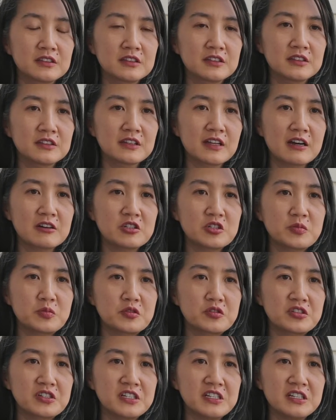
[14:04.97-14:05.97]
The Lounge
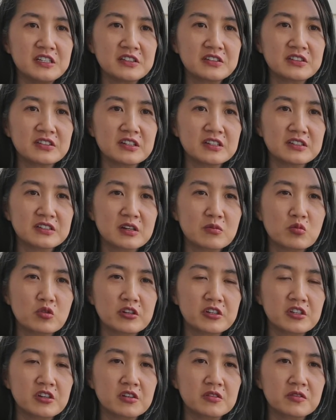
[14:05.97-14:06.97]
Boutique says I'm
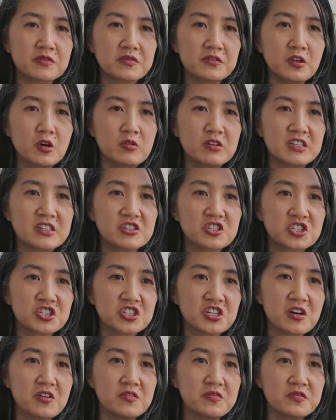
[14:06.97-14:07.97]
working on a floating
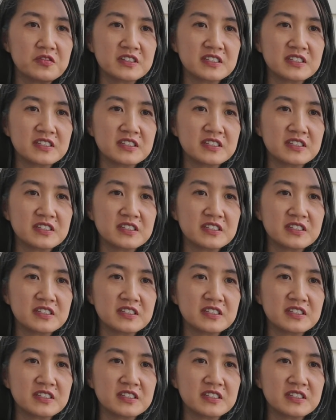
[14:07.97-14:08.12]
shelf